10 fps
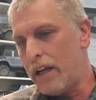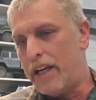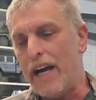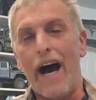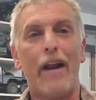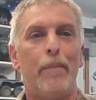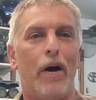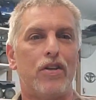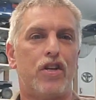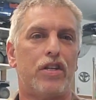Got a
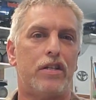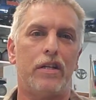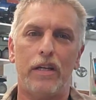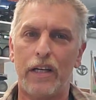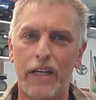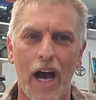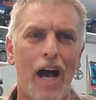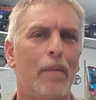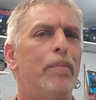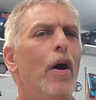bunch of
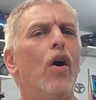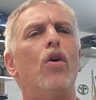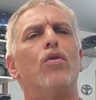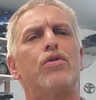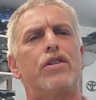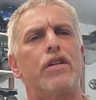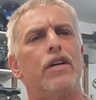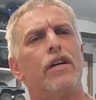compost.